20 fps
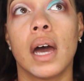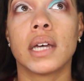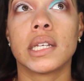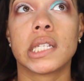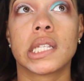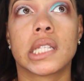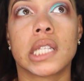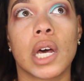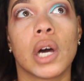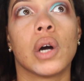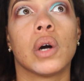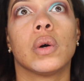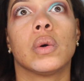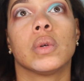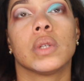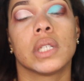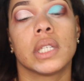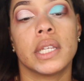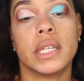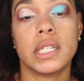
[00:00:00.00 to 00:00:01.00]
So
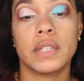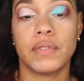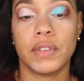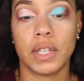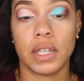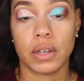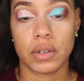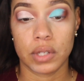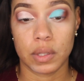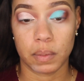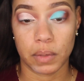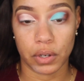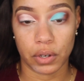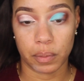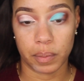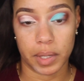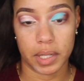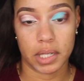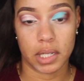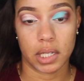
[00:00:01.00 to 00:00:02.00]
this video is mirror
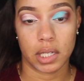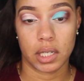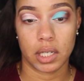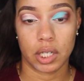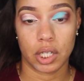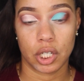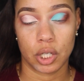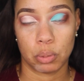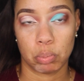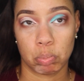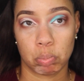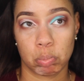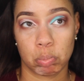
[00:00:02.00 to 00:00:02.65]
message.